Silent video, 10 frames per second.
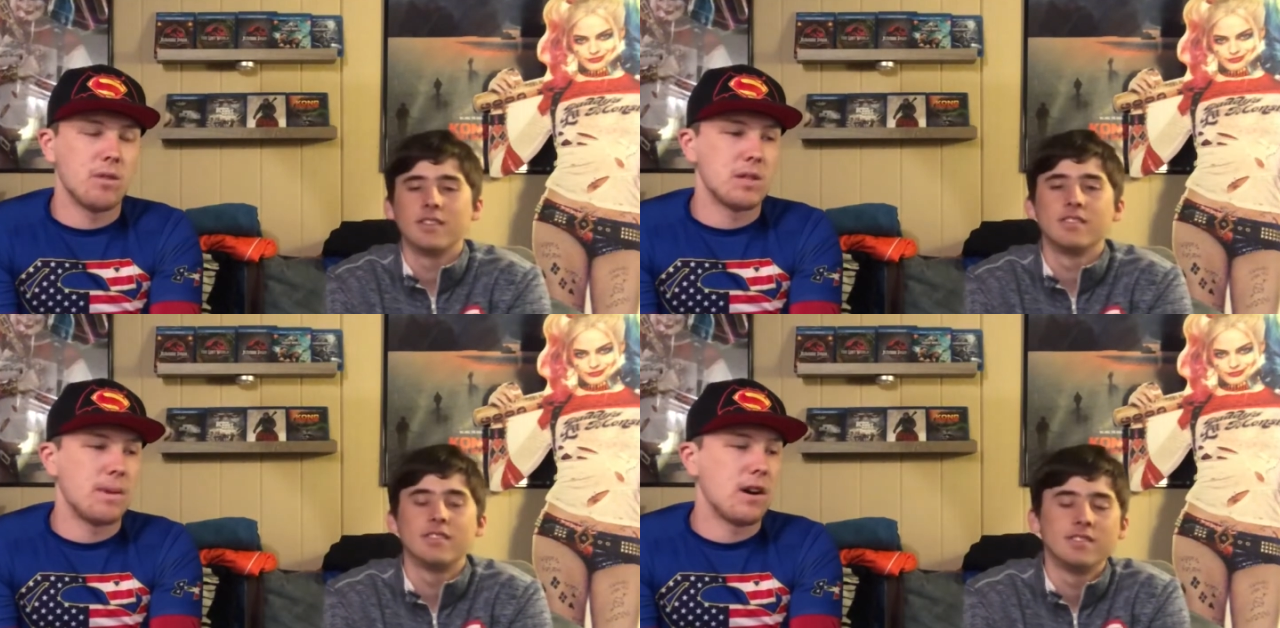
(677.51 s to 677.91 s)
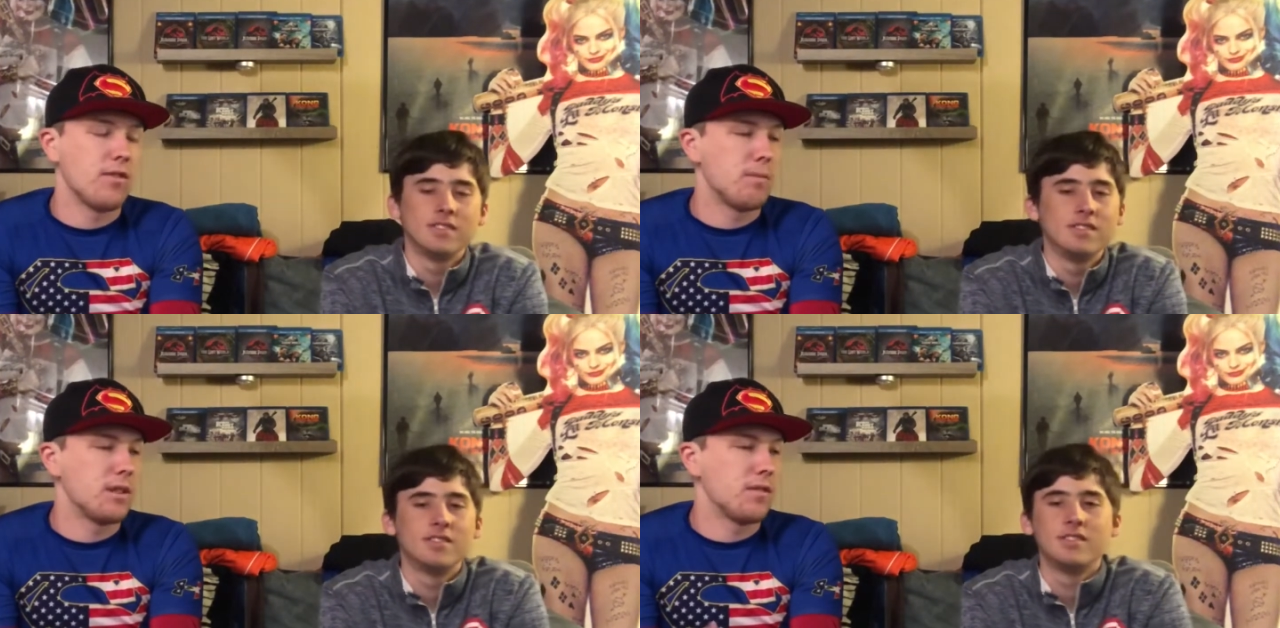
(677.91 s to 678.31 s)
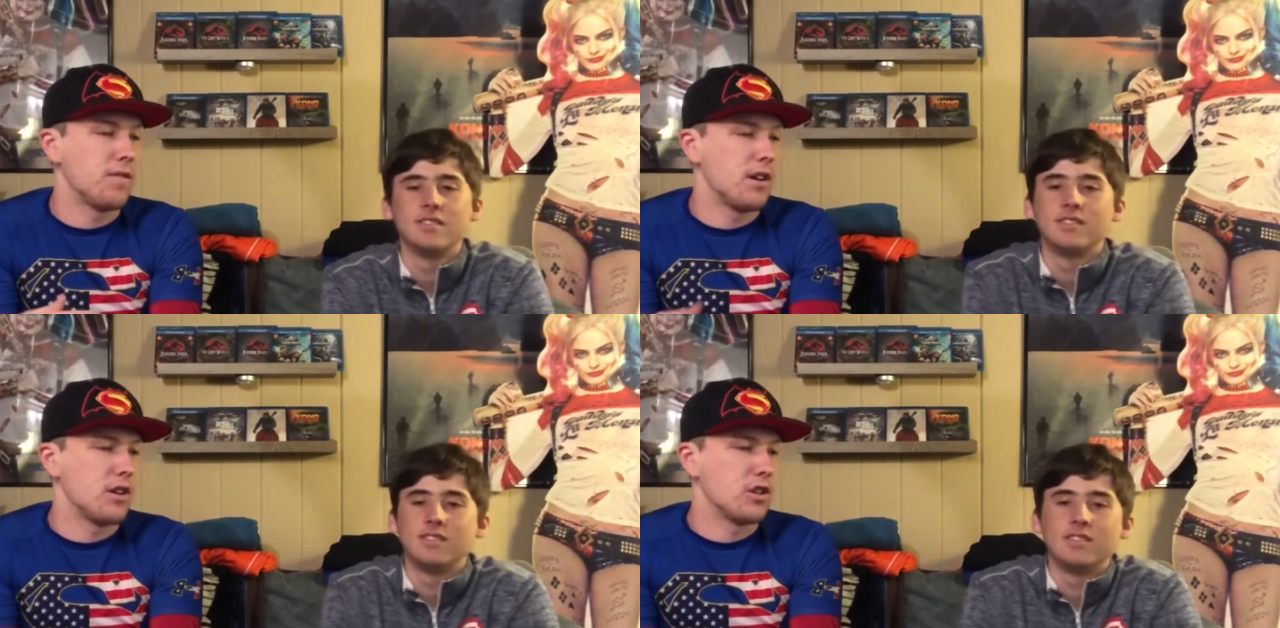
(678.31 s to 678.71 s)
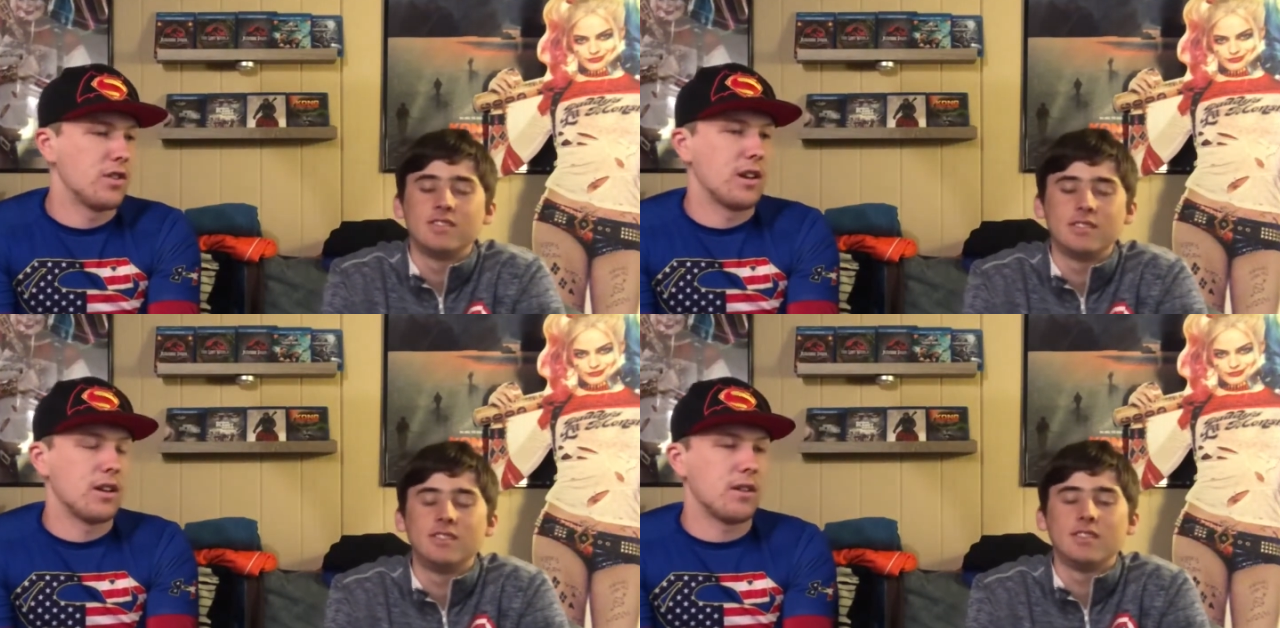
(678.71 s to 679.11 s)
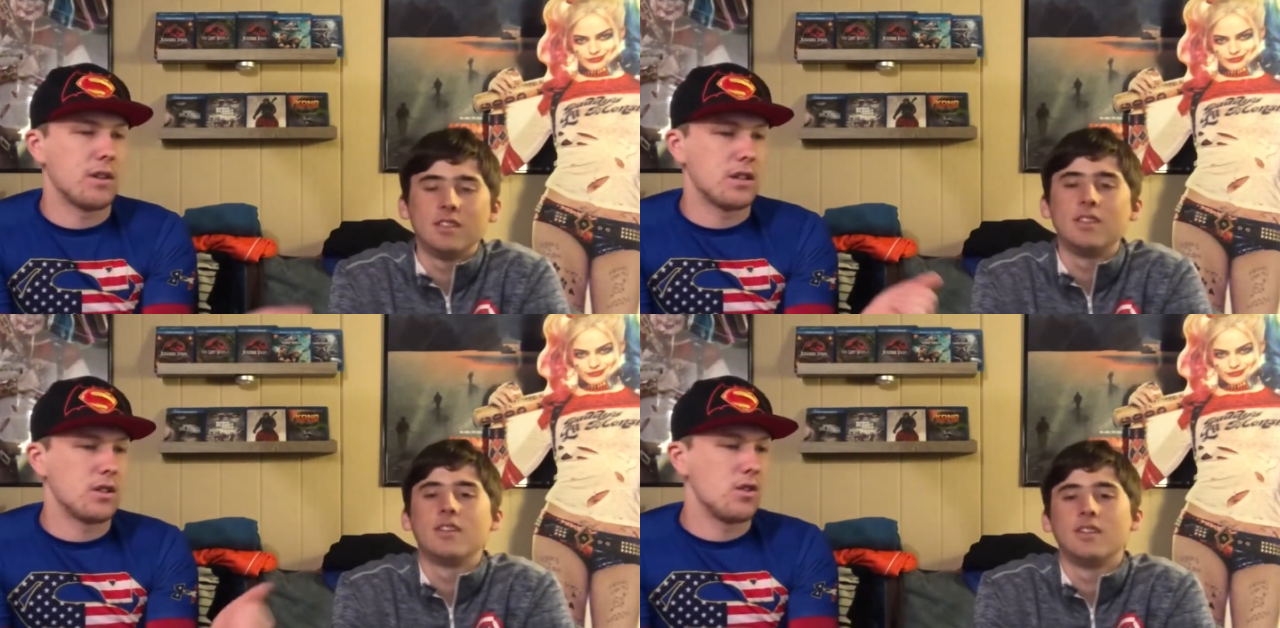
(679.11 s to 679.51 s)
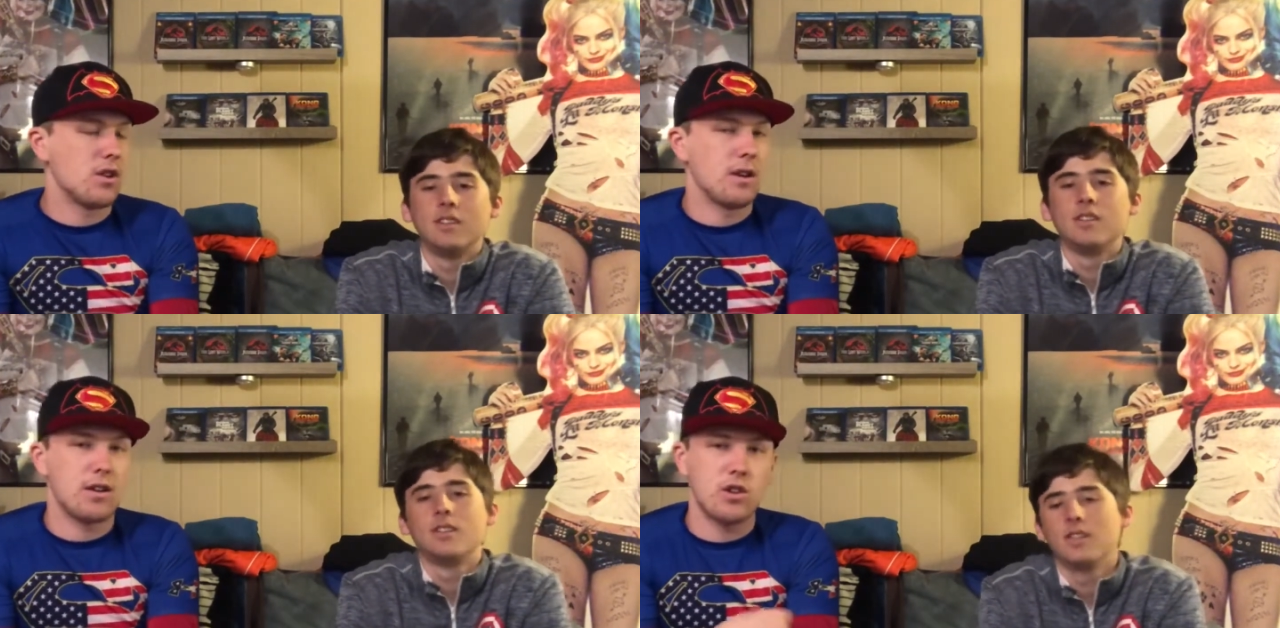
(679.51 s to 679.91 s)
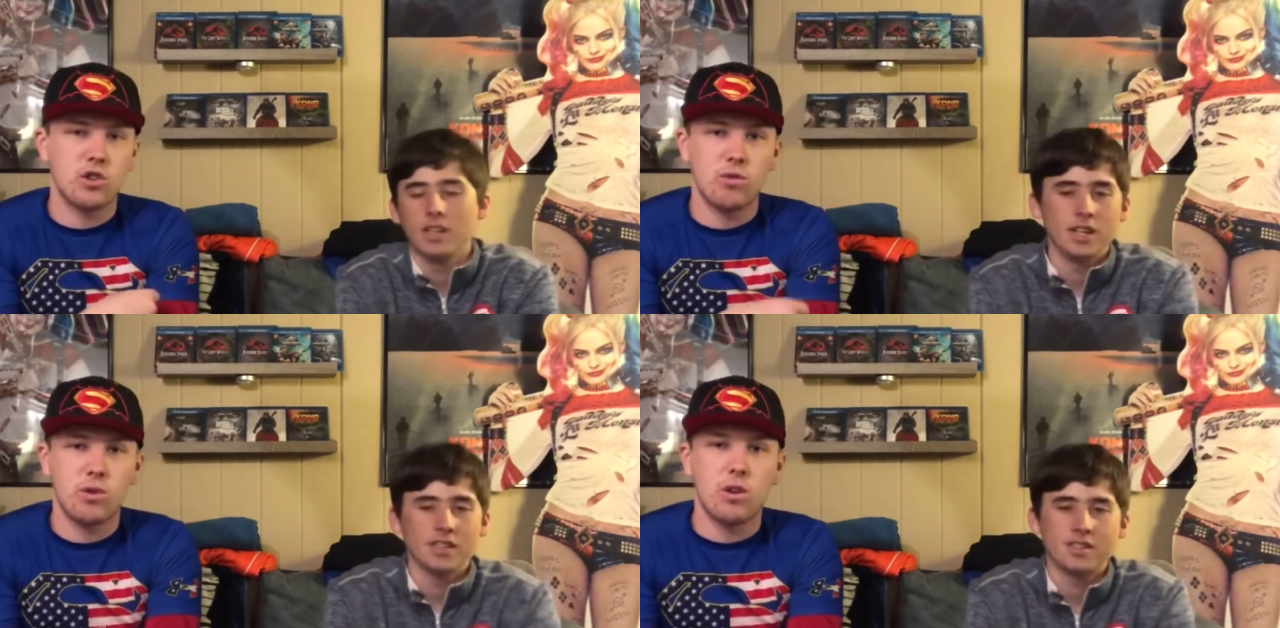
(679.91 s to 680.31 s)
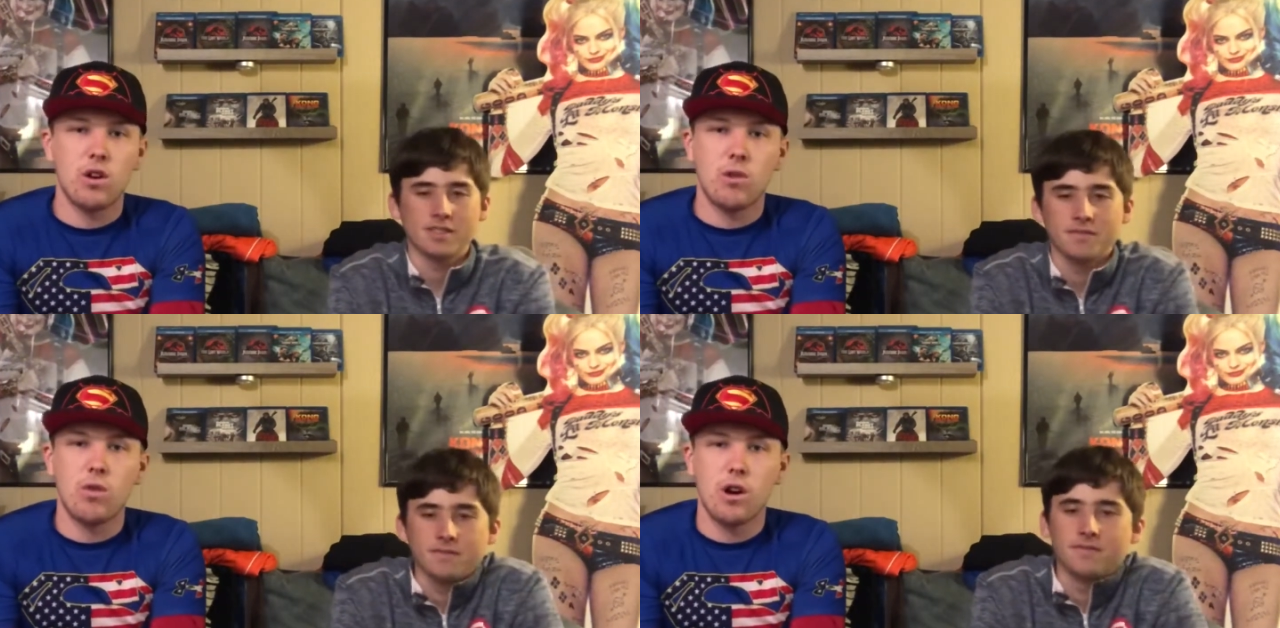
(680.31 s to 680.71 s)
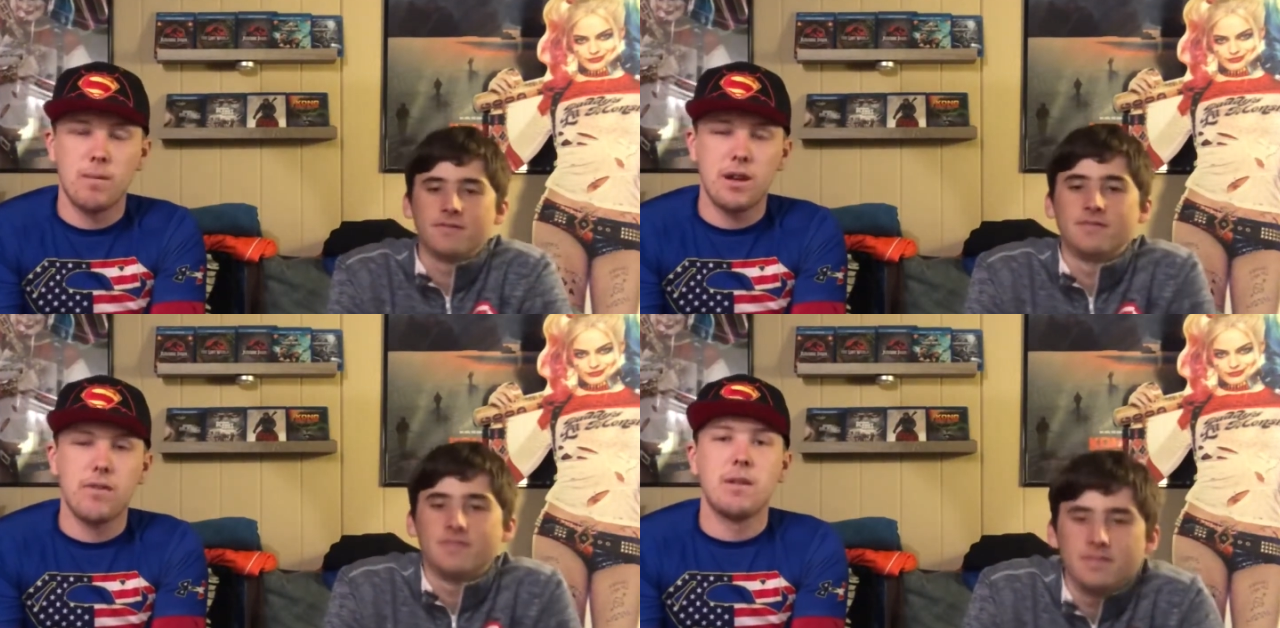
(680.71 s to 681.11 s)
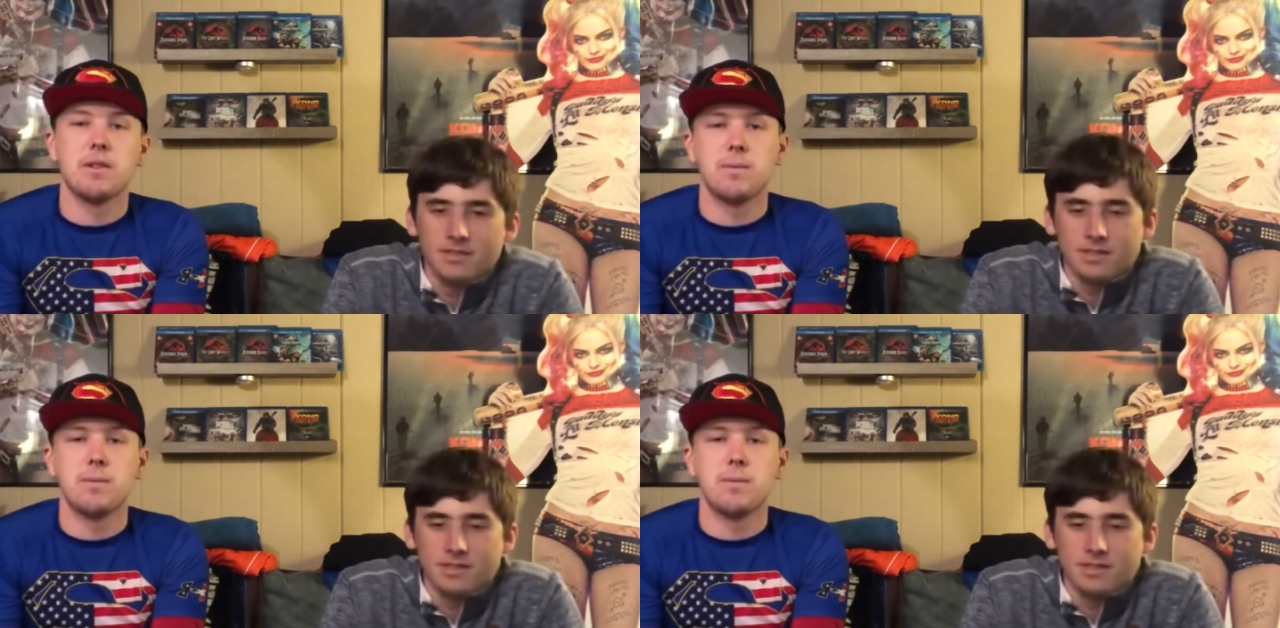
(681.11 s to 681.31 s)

Speaker 1: what's powerful about the fish and like because you can control yes. a whole, whole army of them. That